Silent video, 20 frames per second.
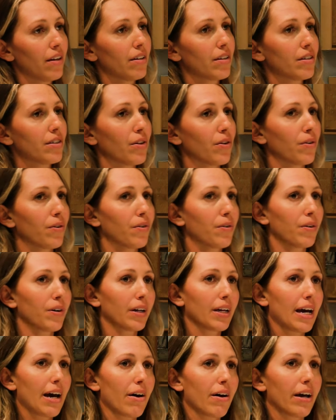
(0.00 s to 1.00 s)
So a
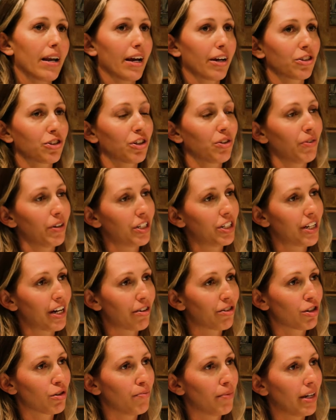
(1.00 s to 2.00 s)
gal had actually reached out
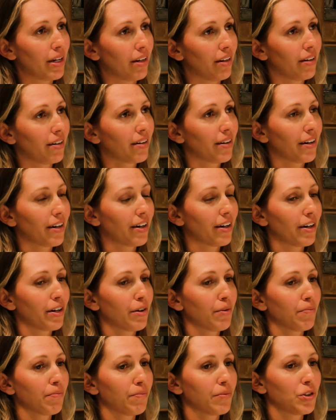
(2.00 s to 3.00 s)
to me.
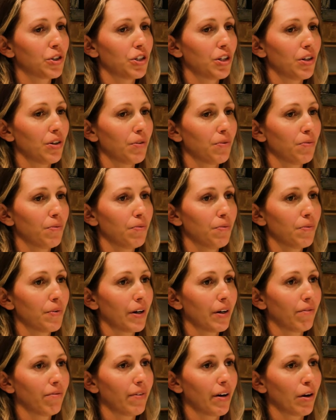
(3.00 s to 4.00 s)
Um, she
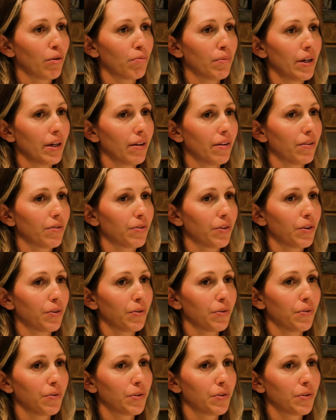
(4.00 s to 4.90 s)
had found me through